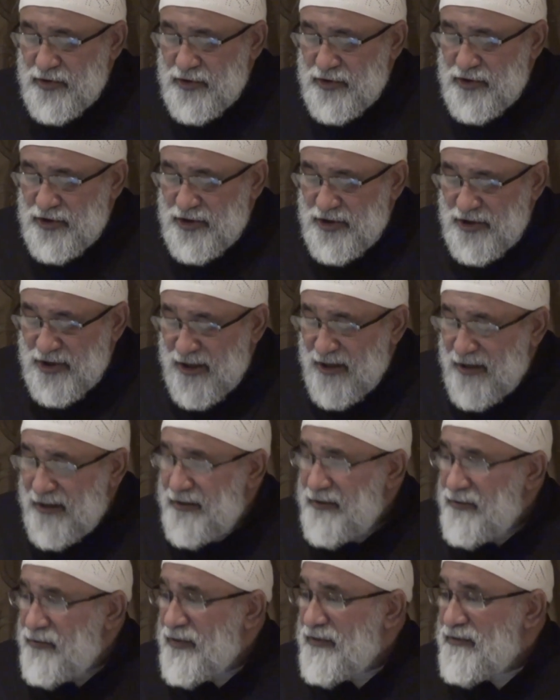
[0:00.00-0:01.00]

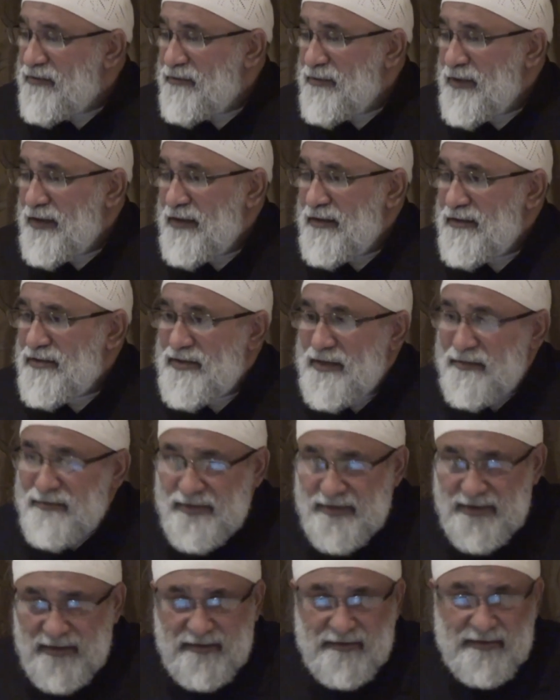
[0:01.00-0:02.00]
shared with me some
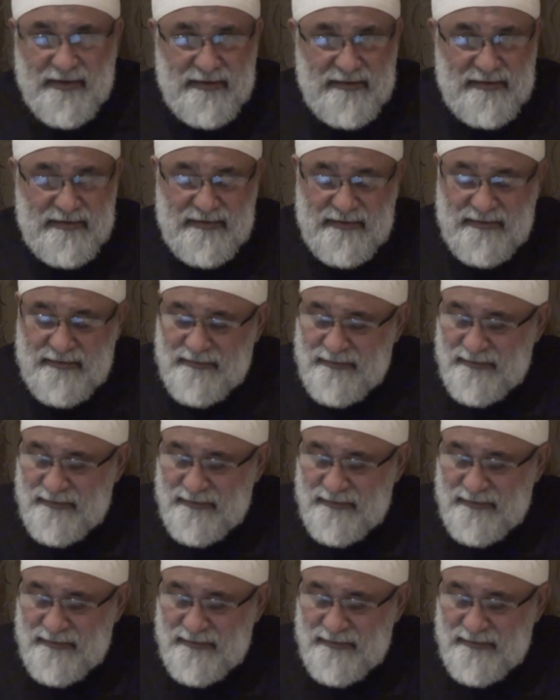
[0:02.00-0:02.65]
secrets